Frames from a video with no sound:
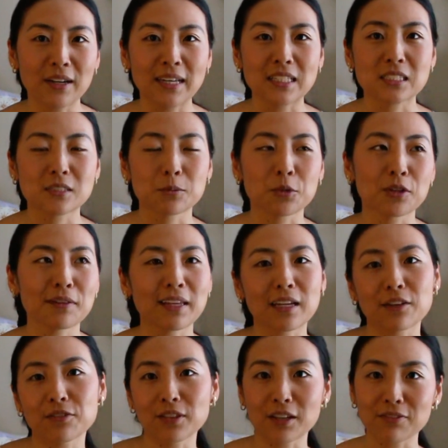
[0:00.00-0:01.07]
It's more like
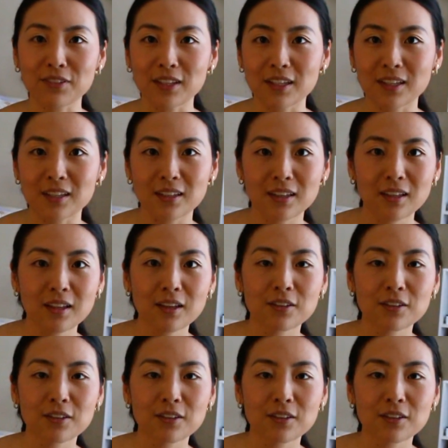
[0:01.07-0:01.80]
a fluffy